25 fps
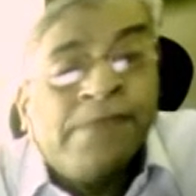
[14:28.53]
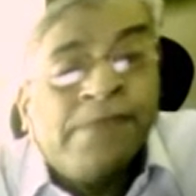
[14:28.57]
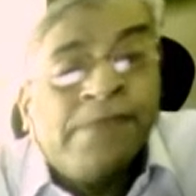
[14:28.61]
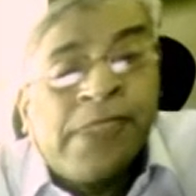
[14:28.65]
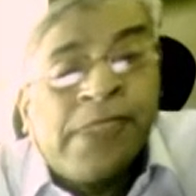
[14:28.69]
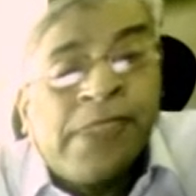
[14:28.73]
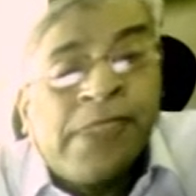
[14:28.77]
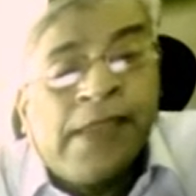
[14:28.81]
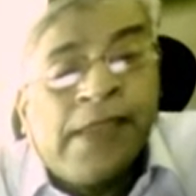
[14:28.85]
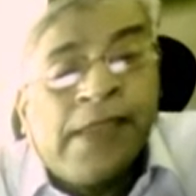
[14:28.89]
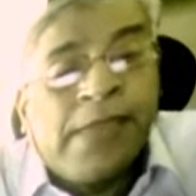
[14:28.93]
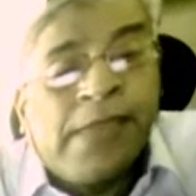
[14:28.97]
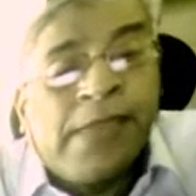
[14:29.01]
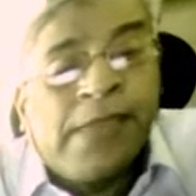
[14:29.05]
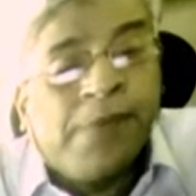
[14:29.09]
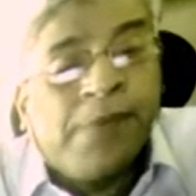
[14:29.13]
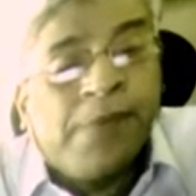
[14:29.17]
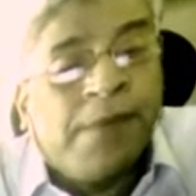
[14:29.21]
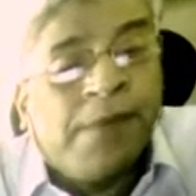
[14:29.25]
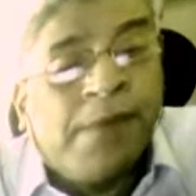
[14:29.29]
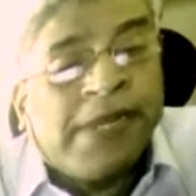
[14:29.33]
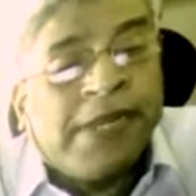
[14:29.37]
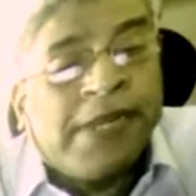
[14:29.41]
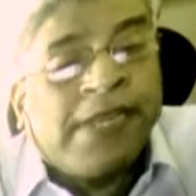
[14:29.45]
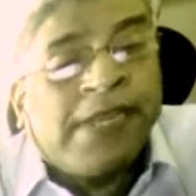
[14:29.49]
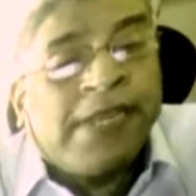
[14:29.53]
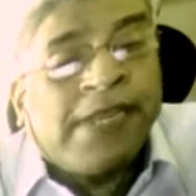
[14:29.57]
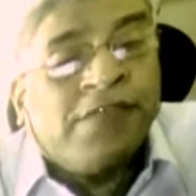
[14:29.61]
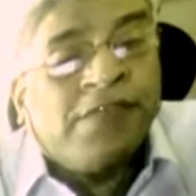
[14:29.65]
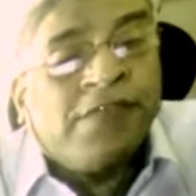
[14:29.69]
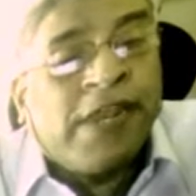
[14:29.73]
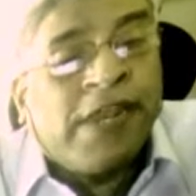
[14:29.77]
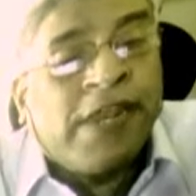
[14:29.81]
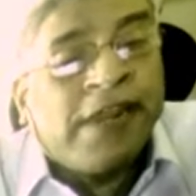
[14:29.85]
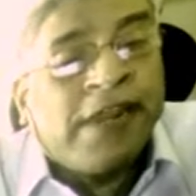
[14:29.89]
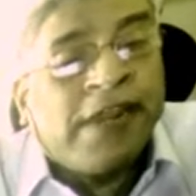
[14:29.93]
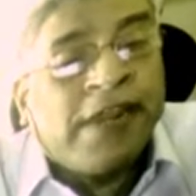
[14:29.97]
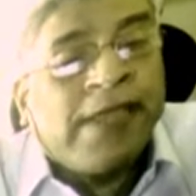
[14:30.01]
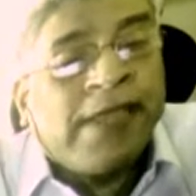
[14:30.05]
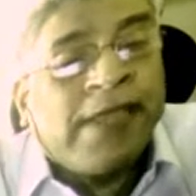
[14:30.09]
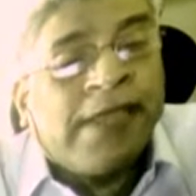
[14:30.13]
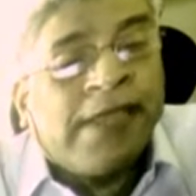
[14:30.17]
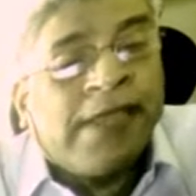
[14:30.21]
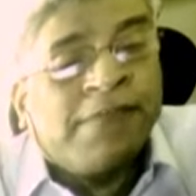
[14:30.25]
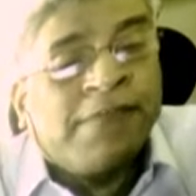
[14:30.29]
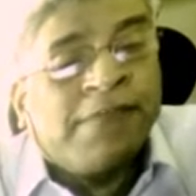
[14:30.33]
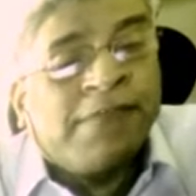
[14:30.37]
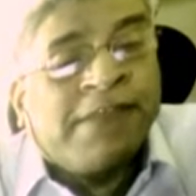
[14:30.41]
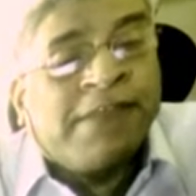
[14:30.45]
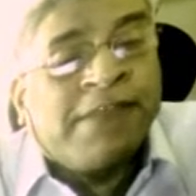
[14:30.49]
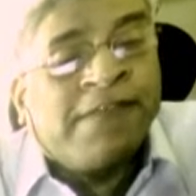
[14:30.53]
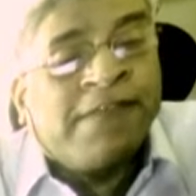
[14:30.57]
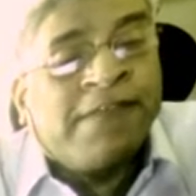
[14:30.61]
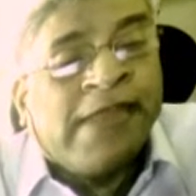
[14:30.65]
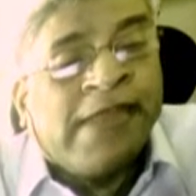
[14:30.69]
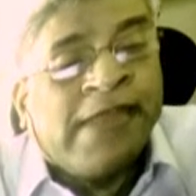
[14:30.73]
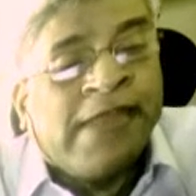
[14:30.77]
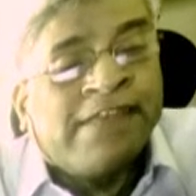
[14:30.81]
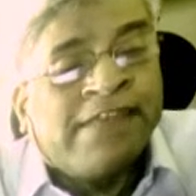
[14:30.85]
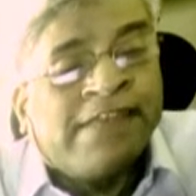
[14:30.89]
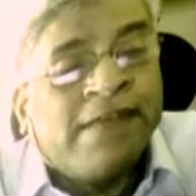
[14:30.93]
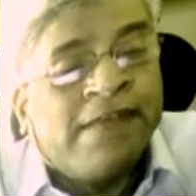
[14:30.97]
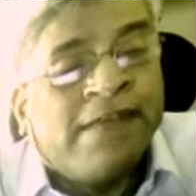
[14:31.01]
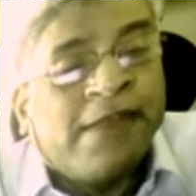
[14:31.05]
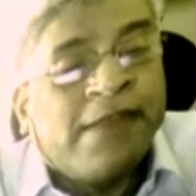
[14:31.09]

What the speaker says: like property, jewelry, expensive and exotic